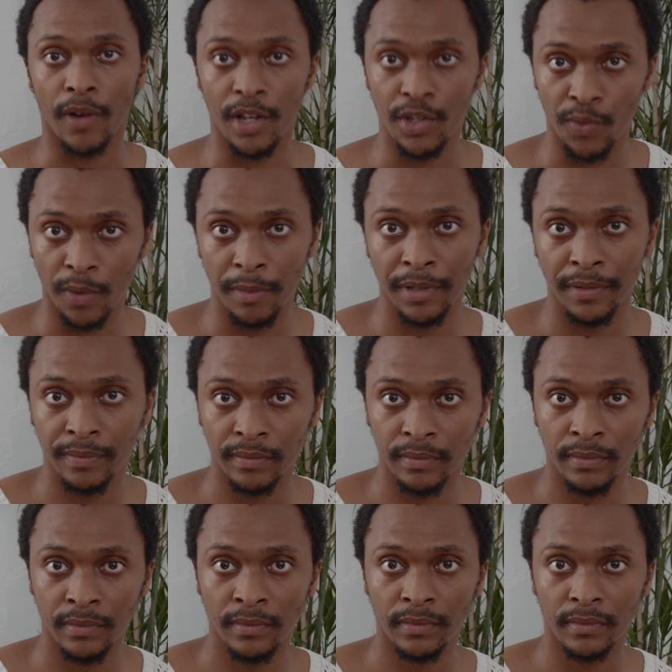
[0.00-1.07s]
trans women.
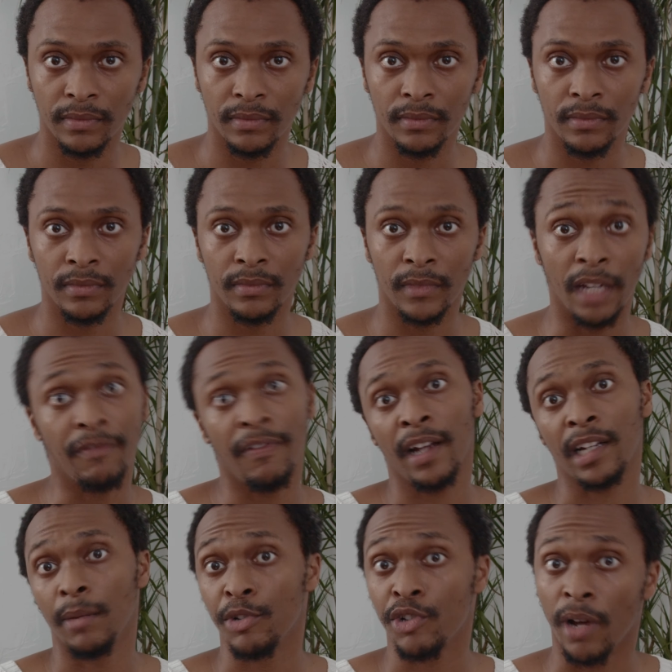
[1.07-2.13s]
In
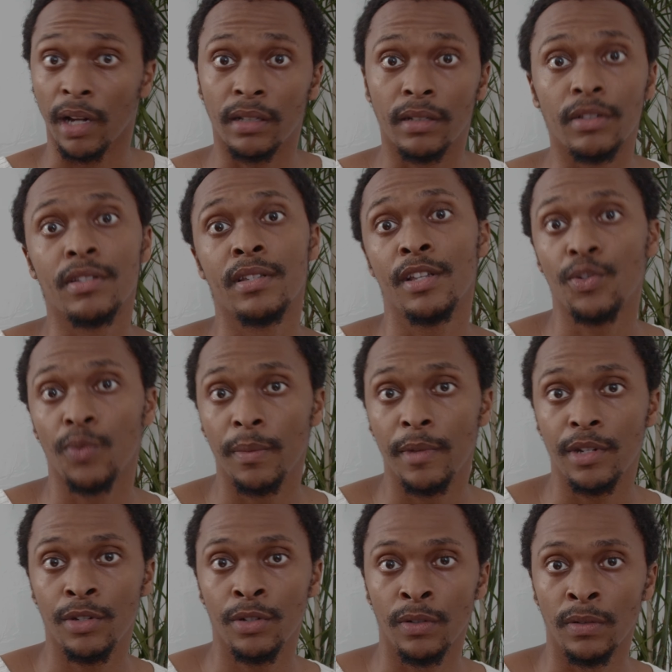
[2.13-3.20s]
fact, I'm attracted to cis
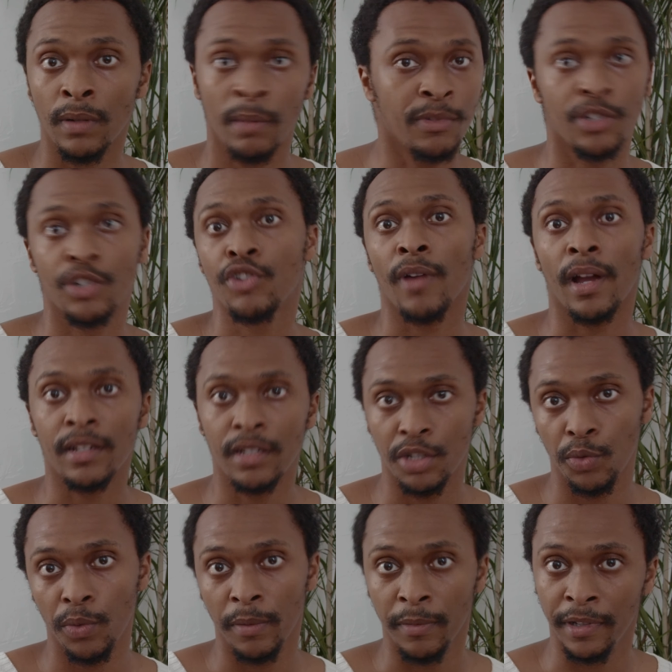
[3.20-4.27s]
women too. I'm just attracted
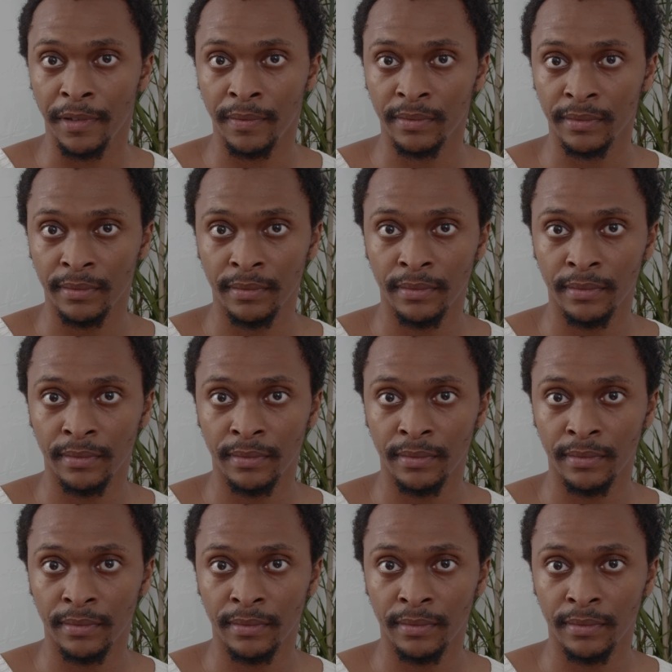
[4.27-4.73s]
to women.